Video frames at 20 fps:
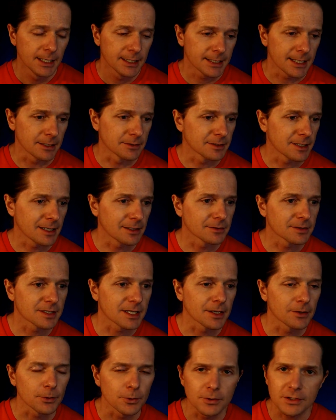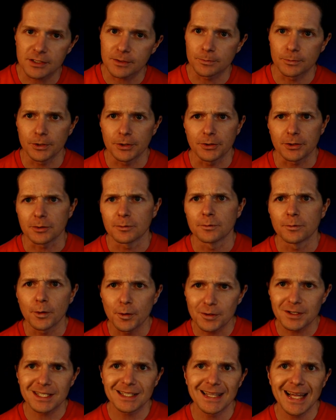downtown St. Louis. I'm really looking
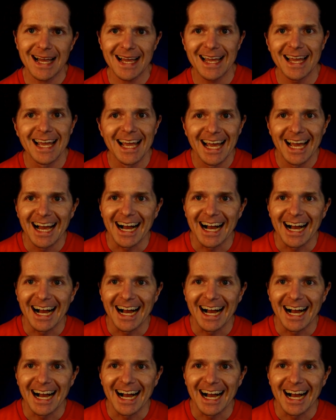forward to that.